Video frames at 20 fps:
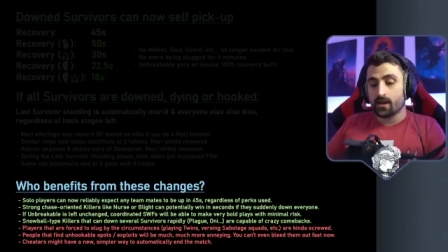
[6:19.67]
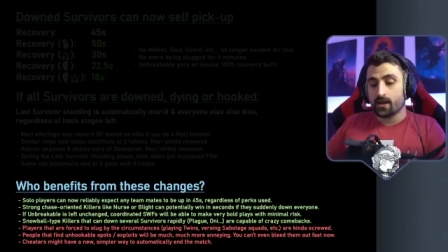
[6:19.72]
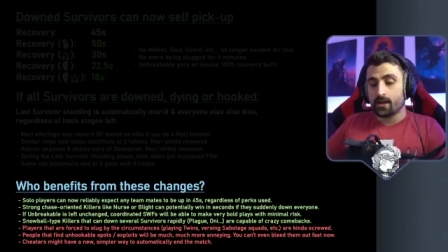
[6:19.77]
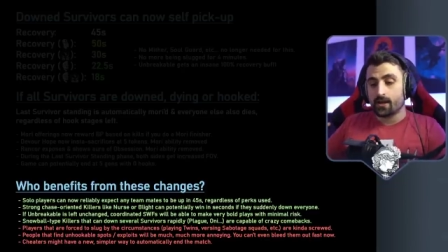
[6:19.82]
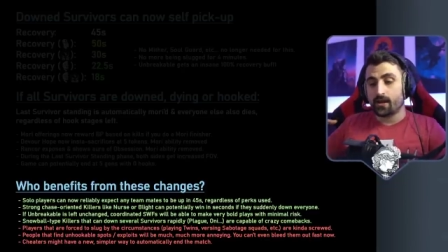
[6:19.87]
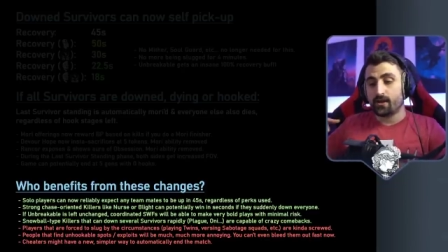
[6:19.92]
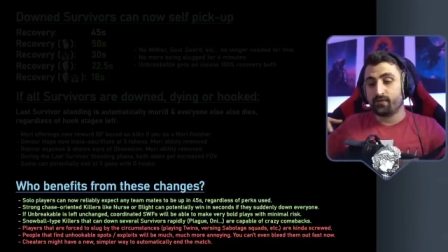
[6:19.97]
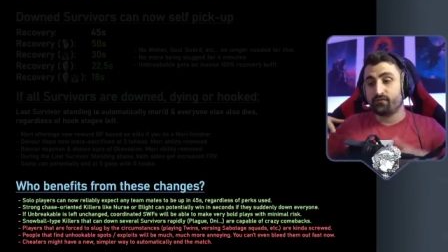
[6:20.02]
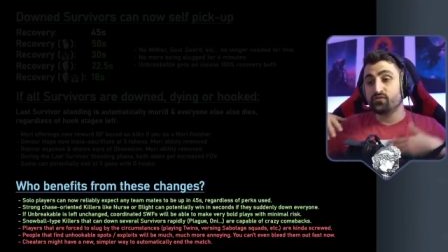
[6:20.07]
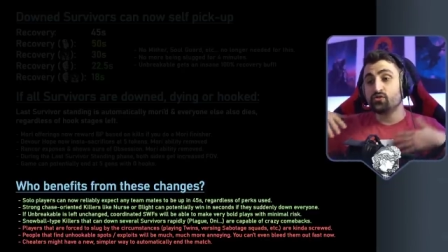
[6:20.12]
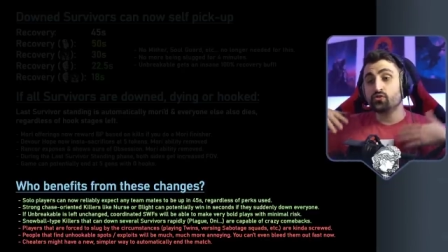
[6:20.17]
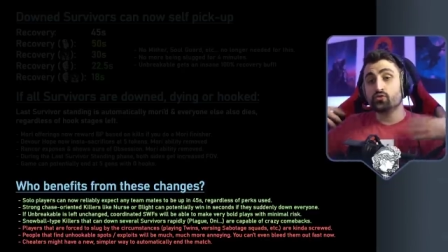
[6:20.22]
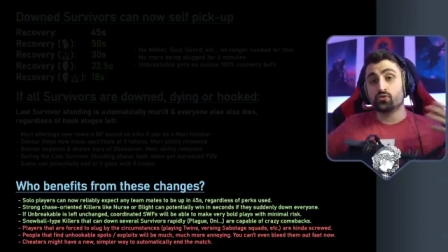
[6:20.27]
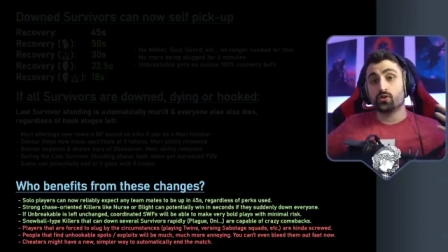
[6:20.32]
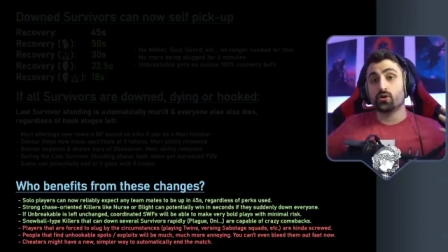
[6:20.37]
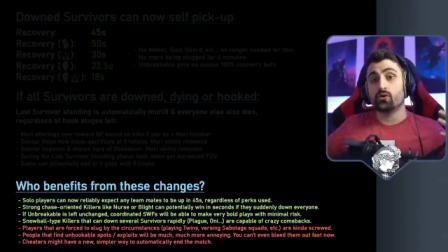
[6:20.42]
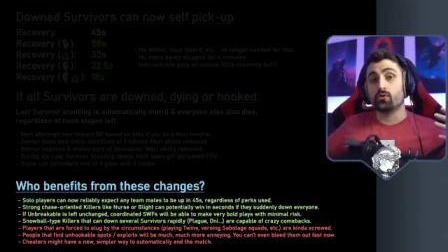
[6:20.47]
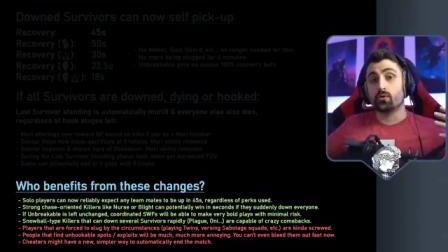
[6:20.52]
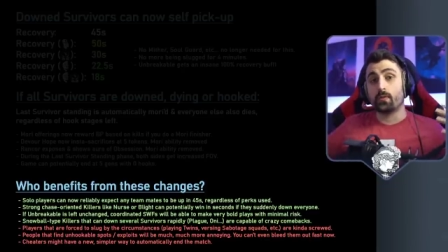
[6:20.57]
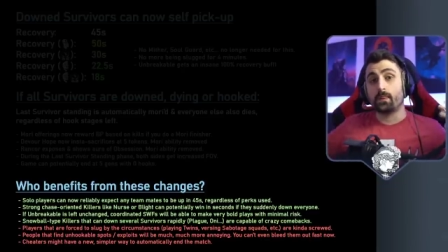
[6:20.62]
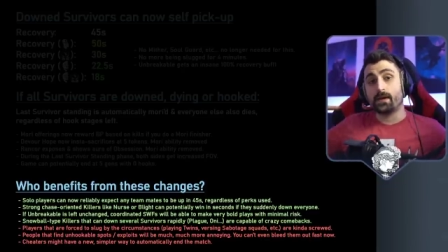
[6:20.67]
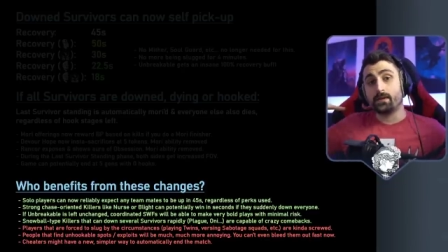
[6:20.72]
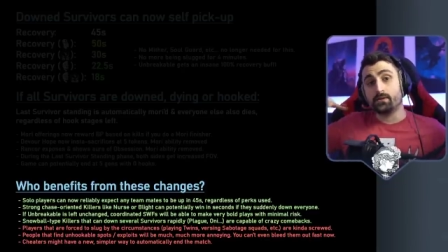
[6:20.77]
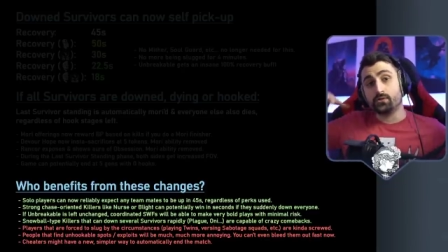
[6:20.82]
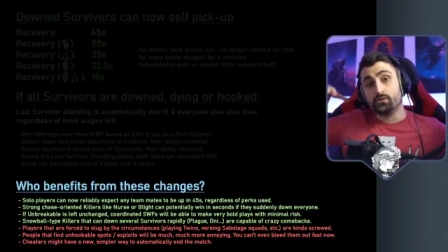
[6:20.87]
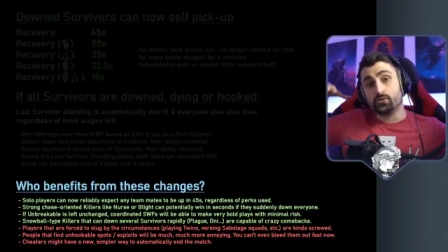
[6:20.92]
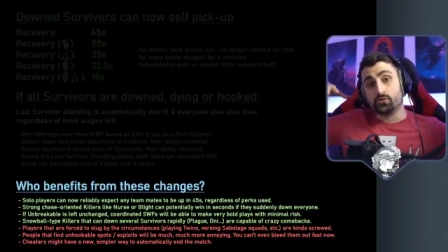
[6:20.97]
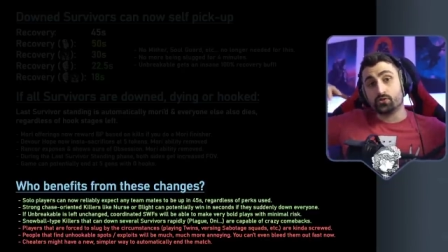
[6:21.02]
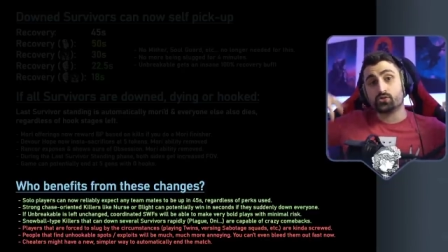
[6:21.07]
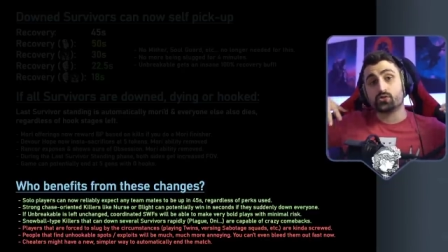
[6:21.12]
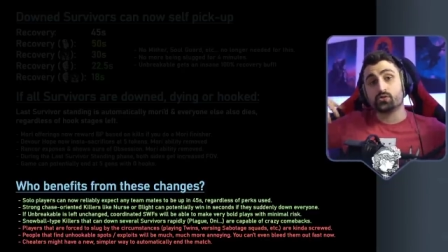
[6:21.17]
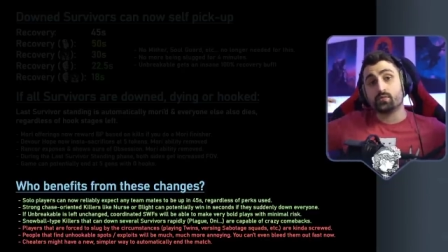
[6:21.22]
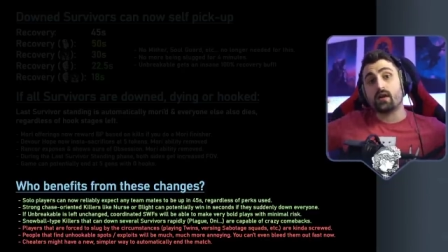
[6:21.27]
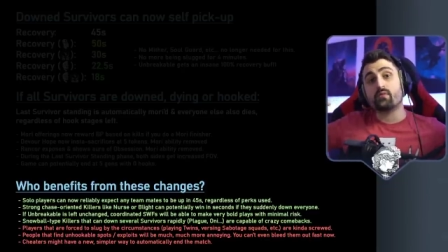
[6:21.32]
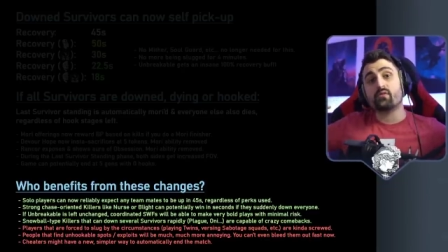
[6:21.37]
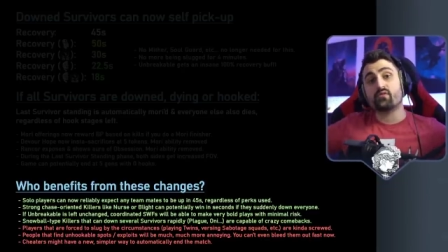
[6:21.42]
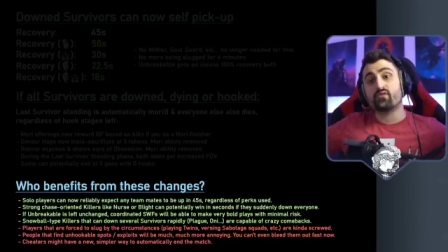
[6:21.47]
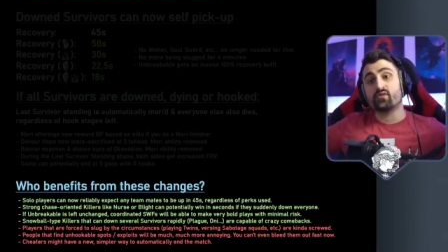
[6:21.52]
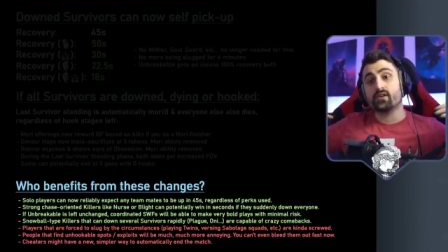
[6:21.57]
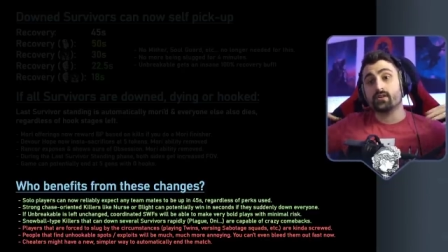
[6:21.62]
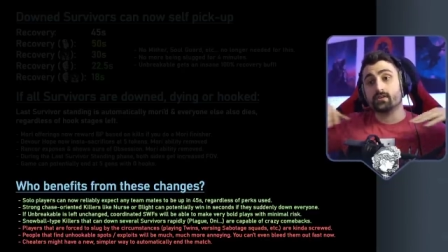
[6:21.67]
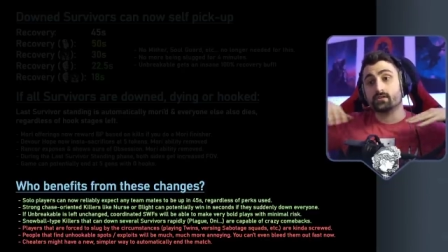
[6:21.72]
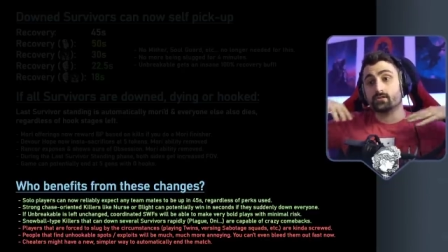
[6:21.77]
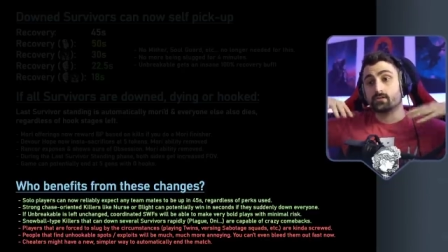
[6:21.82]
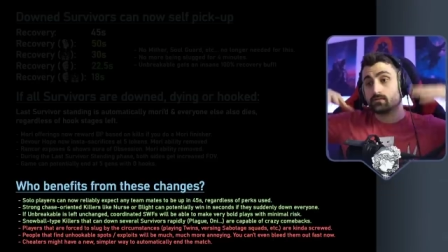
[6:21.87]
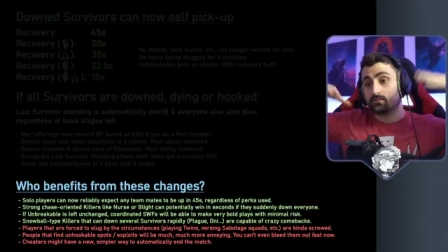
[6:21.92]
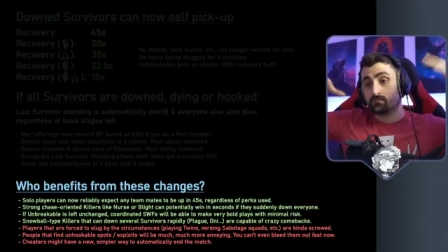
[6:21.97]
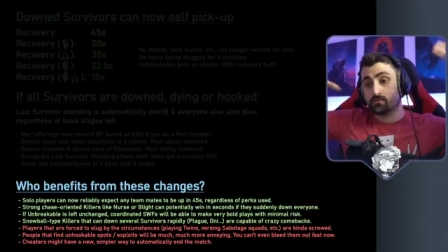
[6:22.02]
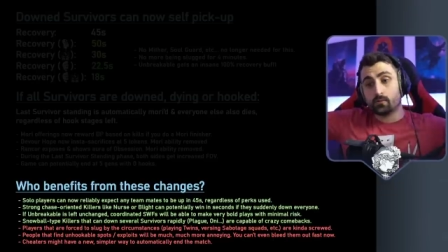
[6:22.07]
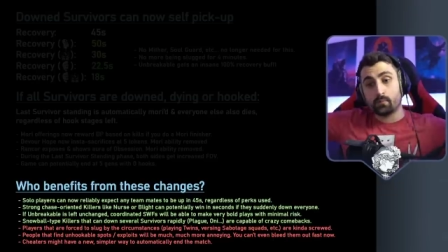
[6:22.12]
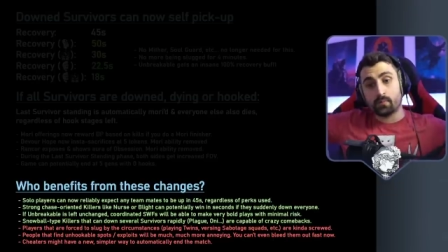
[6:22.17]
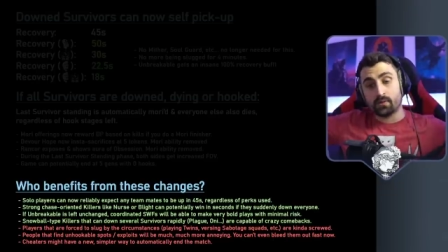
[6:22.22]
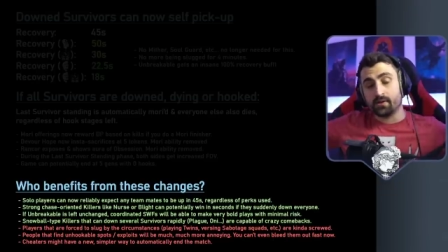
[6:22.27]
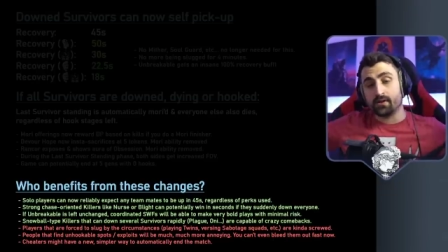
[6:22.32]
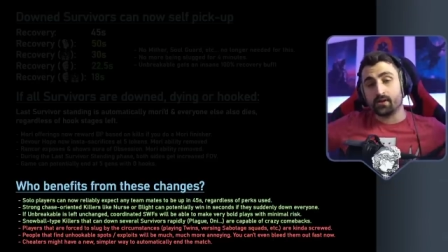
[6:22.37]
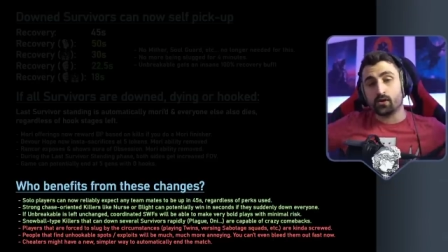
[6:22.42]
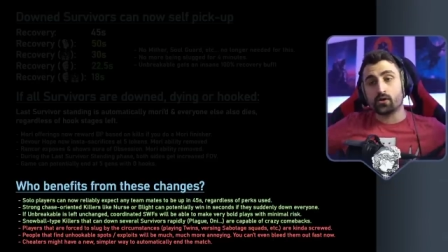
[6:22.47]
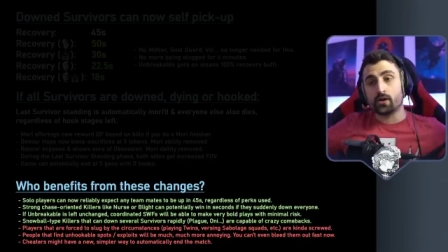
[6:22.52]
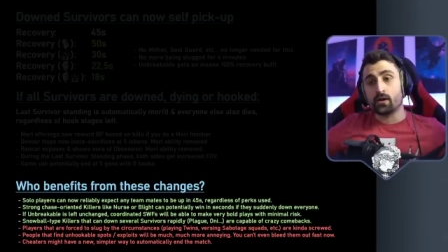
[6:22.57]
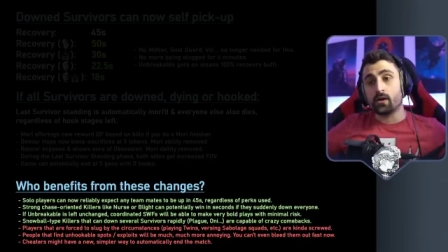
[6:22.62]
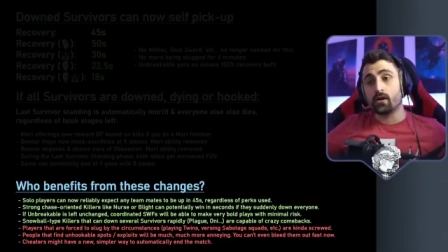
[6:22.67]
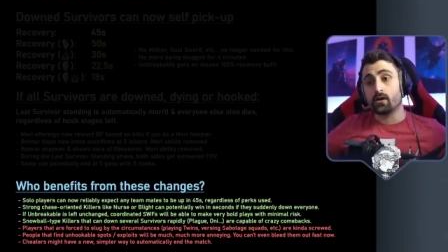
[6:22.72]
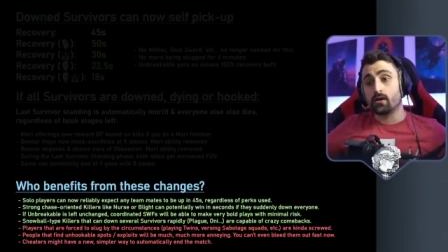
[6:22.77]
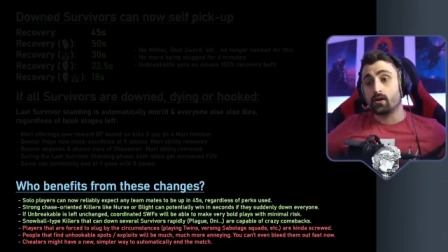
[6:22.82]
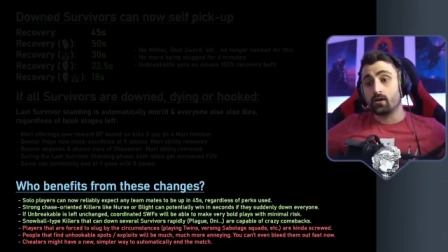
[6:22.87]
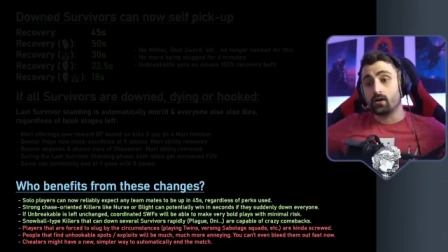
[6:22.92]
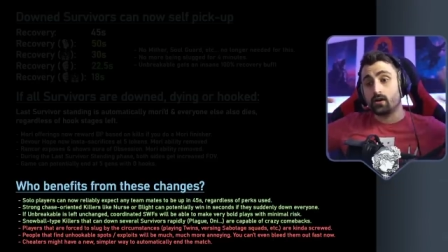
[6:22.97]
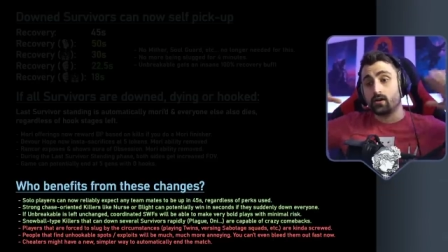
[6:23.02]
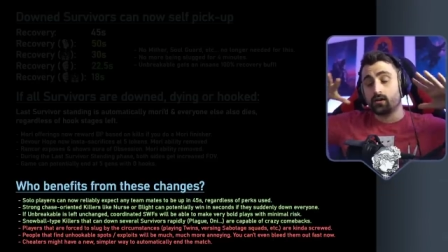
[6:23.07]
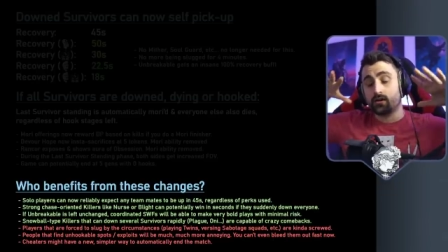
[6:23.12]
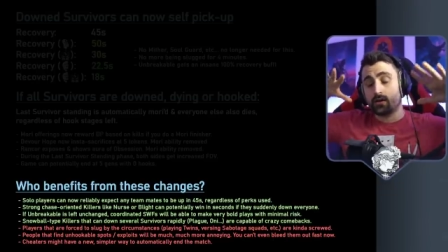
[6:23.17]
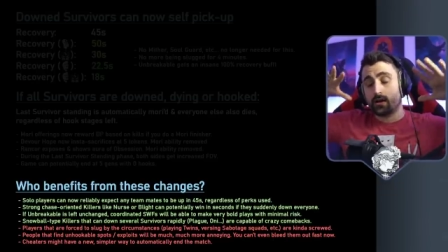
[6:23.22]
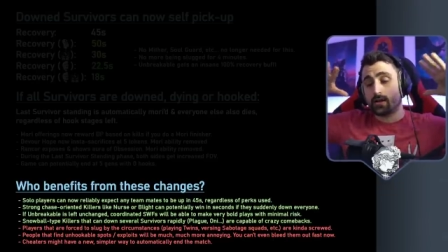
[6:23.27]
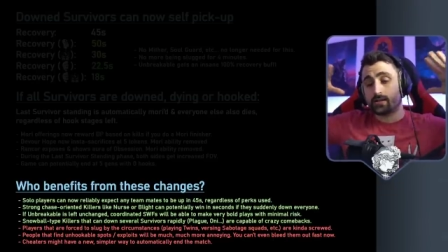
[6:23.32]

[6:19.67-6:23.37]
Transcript: if you know that your survivor friends you're playing on a, uh,